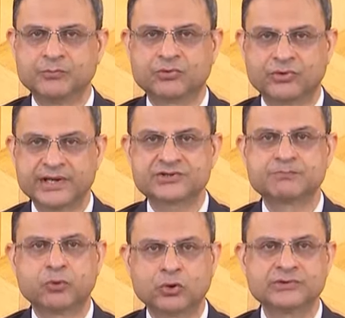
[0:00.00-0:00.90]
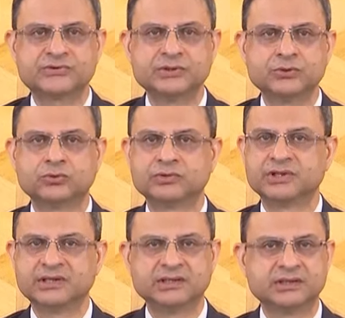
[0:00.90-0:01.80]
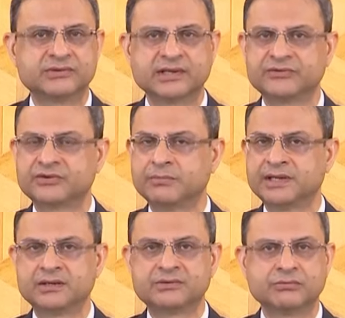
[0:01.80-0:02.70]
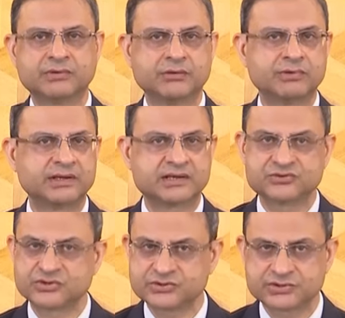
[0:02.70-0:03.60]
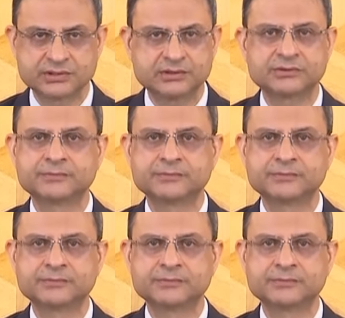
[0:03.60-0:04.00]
rate policy over the years has remained very, very consistent.